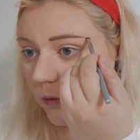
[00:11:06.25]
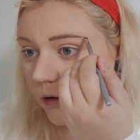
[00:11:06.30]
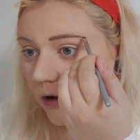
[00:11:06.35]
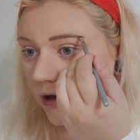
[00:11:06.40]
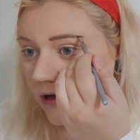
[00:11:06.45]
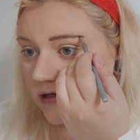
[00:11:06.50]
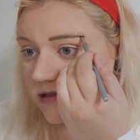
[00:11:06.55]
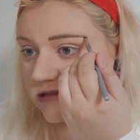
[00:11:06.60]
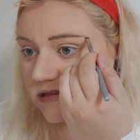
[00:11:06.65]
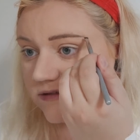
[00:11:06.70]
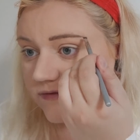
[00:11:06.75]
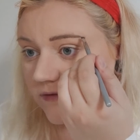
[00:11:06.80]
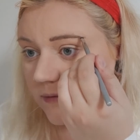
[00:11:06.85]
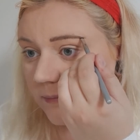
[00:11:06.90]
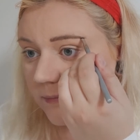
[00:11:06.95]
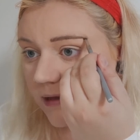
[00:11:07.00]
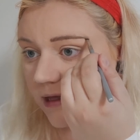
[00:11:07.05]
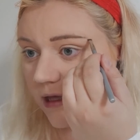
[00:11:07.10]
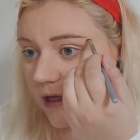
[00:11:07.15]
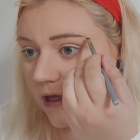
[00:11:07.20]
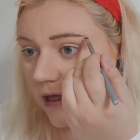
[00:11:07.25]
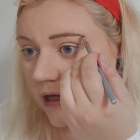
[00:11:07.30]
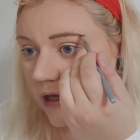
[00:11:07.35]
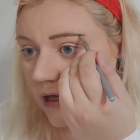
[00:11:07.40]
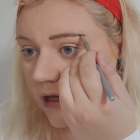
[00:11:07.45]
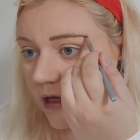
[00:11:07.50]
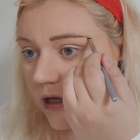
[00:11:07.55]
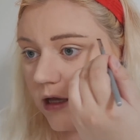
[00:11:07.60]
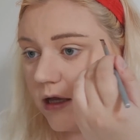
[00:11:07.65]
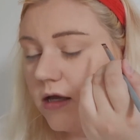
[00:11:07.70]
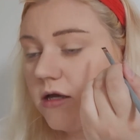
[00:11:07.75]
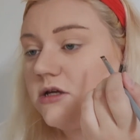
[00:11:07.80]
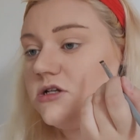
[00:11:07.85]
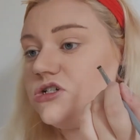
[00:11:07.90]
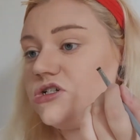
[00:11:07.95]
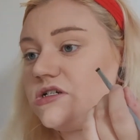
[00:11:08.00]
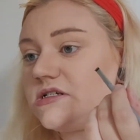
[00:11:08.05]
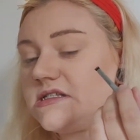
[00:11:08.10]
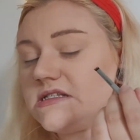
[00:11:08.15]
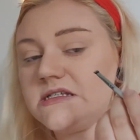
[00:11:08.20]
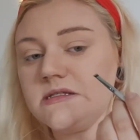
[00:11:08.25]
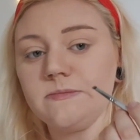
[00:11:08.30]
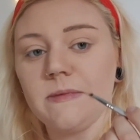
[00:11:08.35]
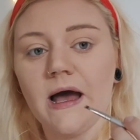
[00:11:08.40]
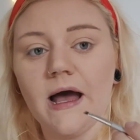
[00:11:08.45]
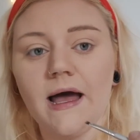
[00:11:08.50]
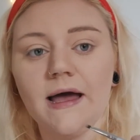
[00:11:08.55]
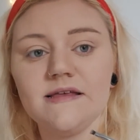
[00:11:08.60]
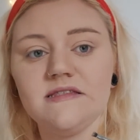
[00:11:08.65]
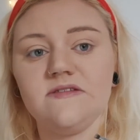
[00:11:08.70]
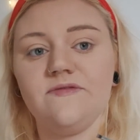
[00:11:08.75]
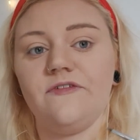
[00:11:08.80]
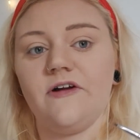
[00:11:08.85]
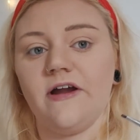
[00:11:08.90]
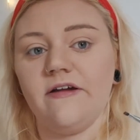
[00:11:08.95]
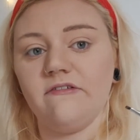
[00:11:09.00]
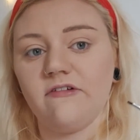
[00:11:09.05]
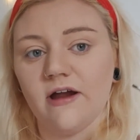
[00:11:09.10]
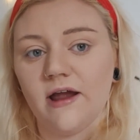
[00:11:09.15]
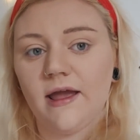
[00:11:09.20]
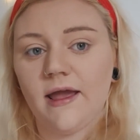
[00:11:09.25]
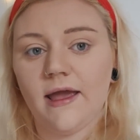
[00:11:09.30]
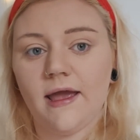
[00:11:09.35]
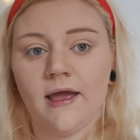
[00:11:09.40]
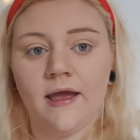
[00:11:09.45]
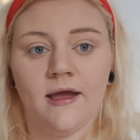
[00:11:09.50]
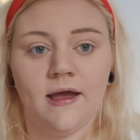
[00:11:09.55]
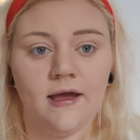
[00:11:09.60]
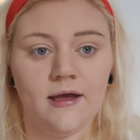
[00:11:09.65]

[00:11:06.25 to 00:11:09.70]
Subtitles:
works for me, just because my eyes are very, very